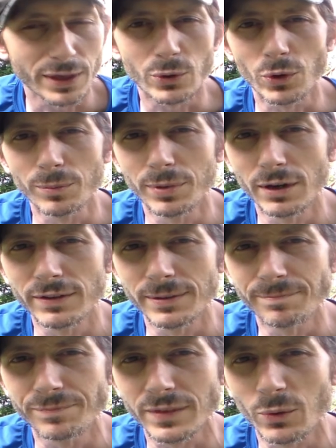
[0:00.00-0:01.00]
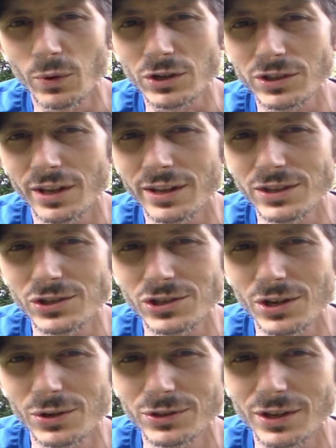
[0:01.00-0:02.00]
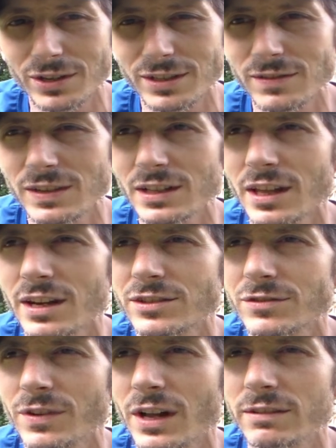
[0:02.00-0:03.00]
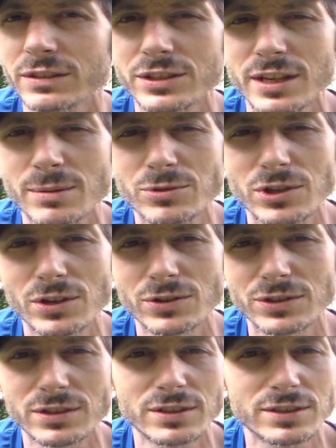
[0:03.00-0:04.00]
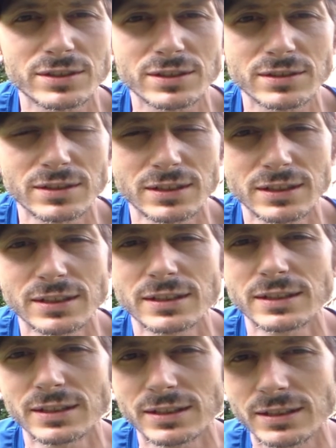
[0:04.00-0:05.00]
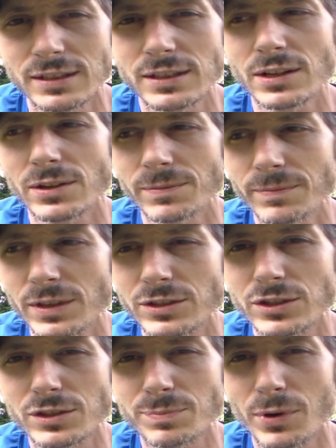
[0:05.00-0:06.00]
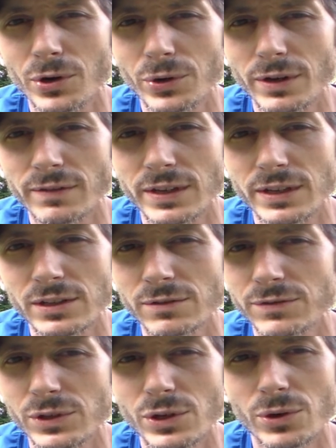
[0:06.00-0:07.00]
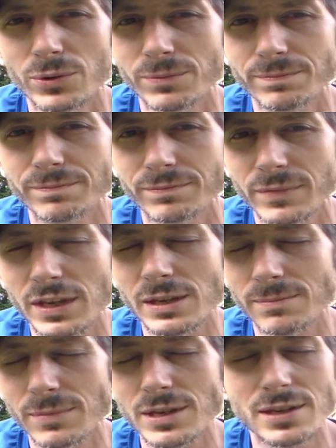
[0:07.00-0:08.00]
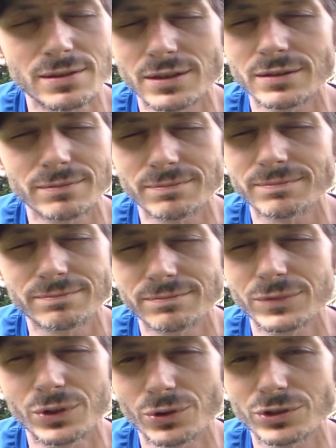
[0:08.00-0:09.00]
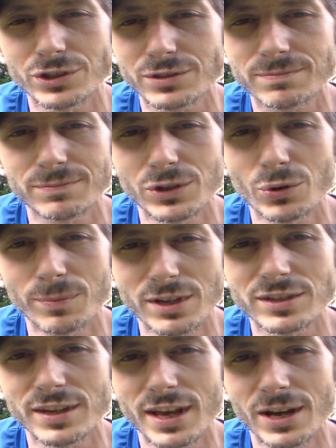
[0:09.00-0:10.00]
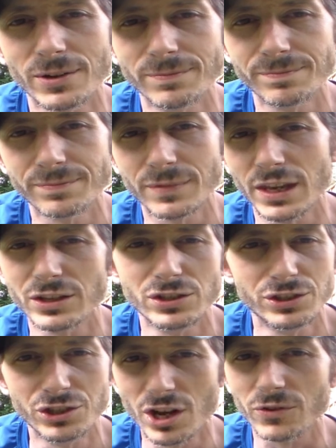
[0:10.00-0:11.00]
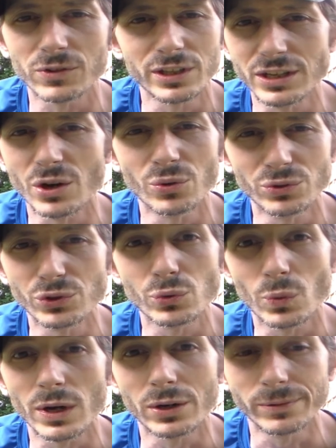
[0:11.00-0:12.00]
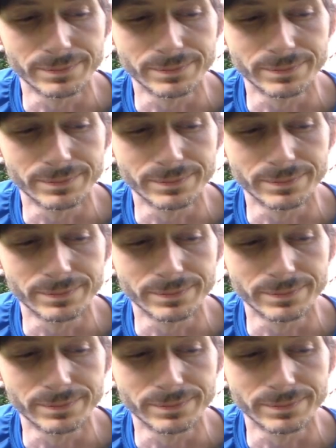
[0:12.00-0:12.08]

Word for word: think we're above it. I watch a lot of these shows on TV, a lot of survivalist type shows, and it's, you know, it's just part of it. If you don't eat meat, then you're missing out. That you generally don't do well.